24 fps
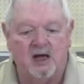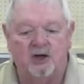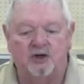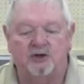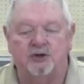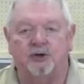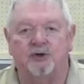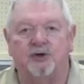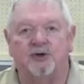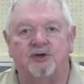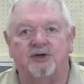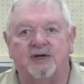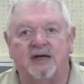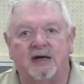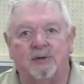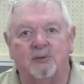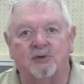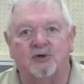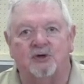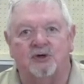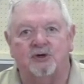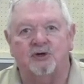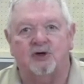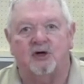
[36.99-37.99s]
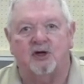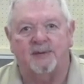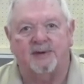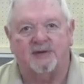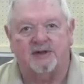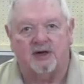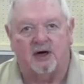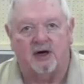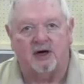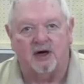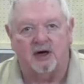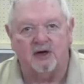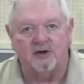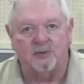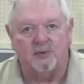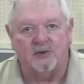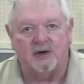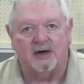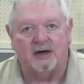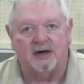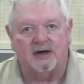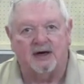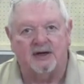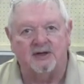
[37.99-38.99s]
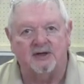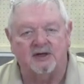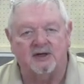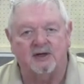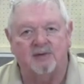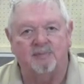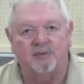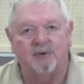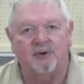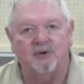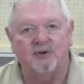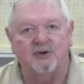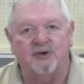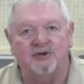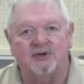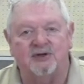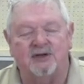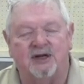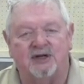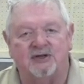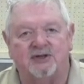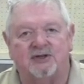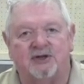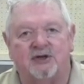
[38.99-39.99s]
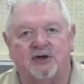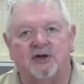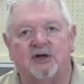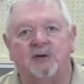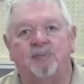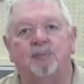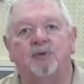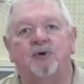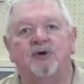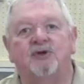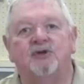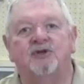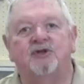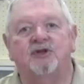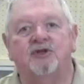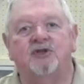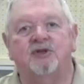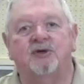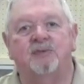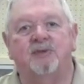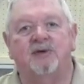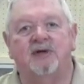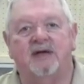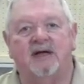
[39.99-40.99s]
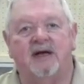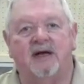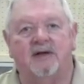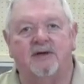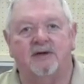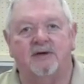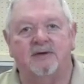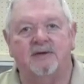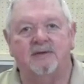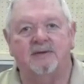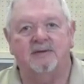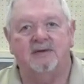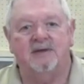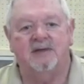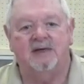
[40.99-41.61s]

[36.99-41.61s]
So today we're going to talk about the hardware and the components necessary to put a system together.